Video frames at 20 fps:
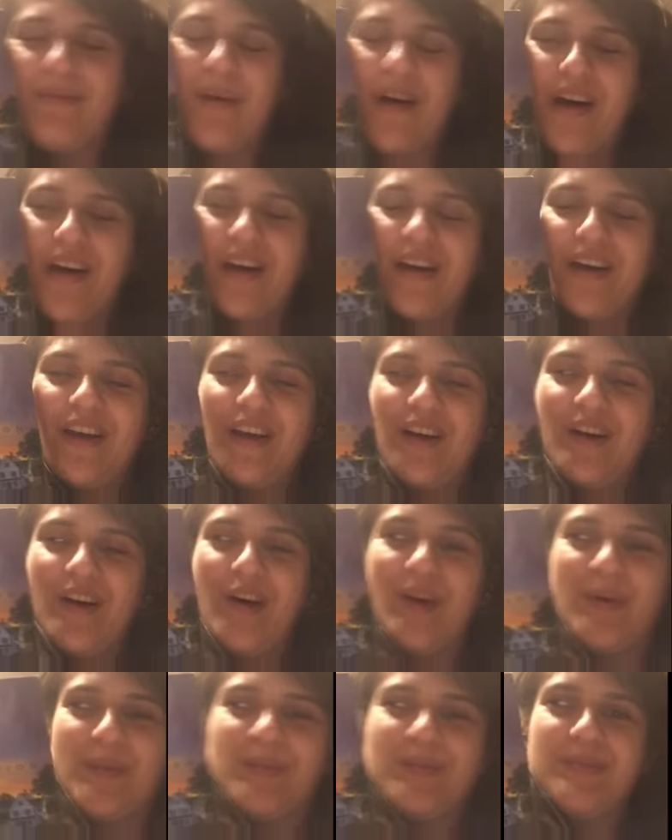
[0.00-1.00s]
my
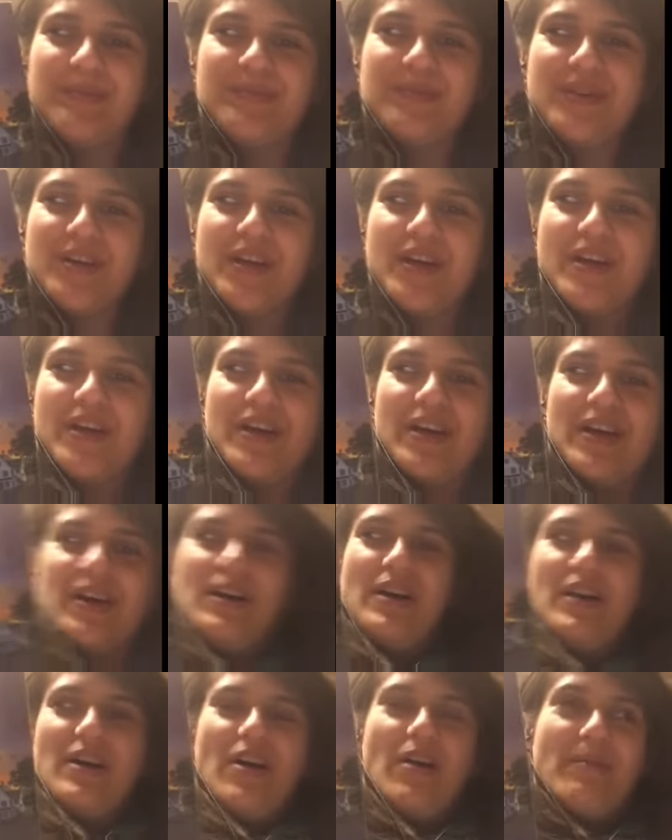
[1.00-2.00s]
on
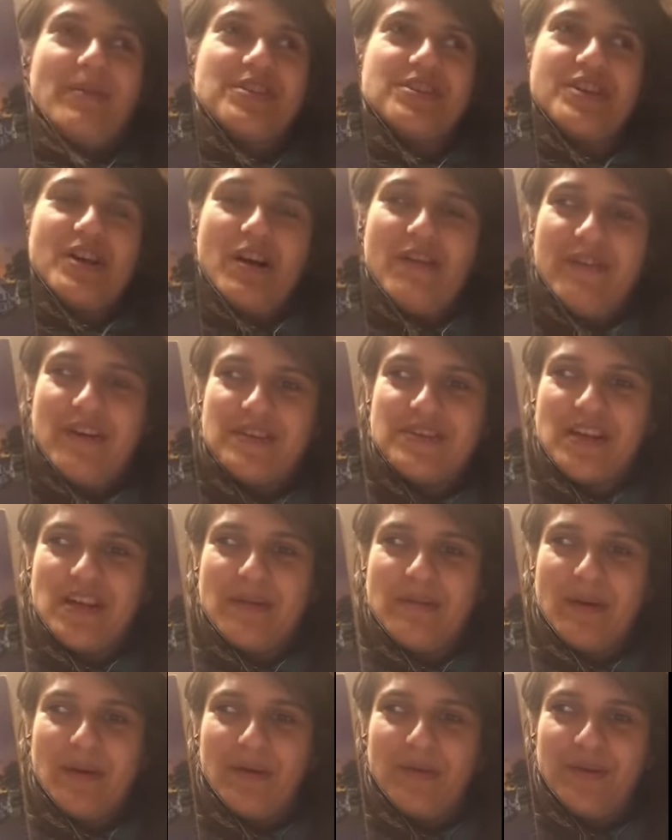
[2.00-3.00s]
my shelf outside
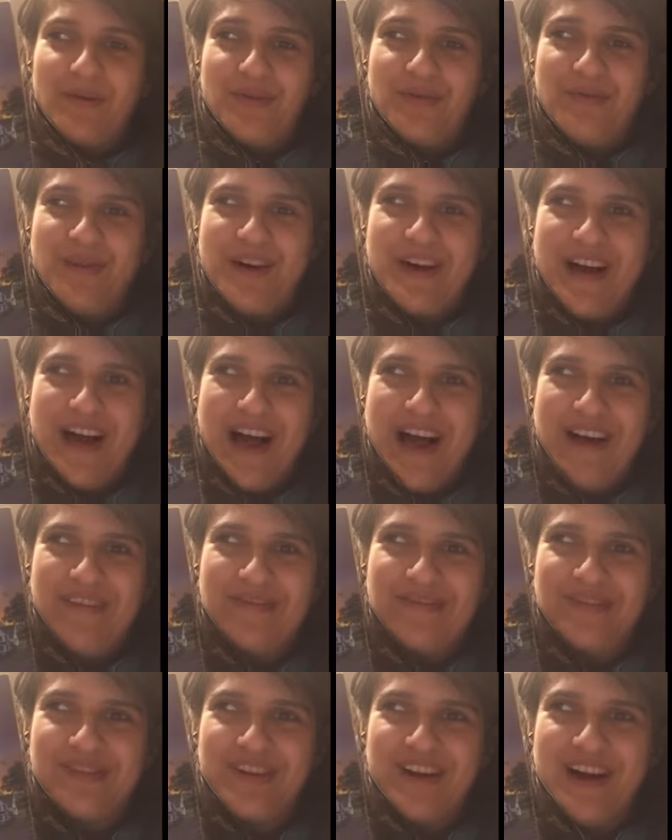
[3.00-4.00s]
of my room
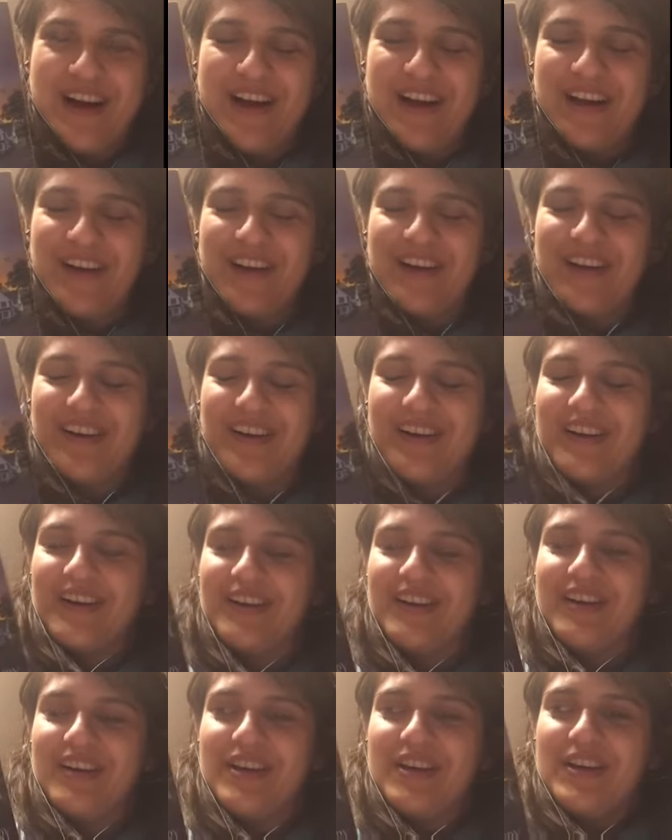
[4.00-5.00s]
after I
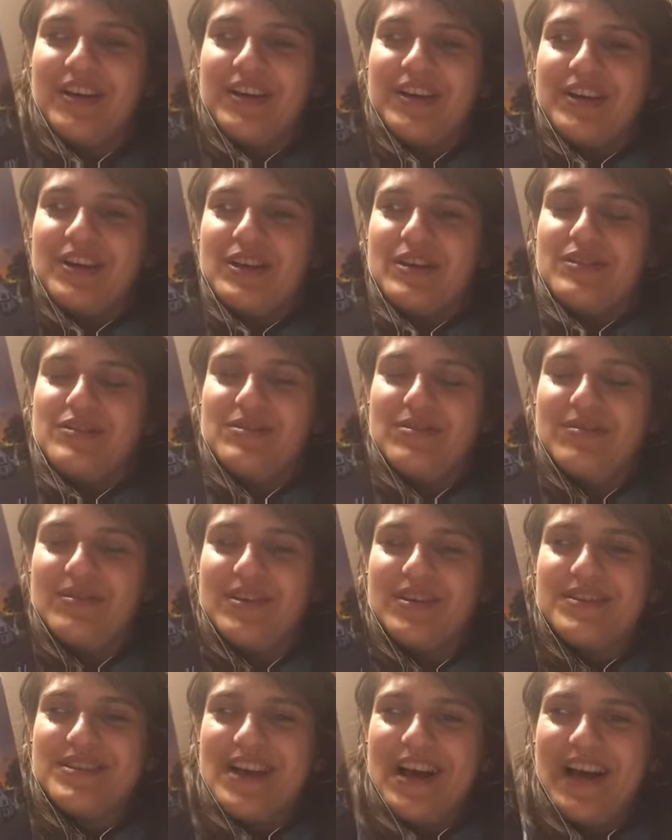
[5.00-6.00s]
do this.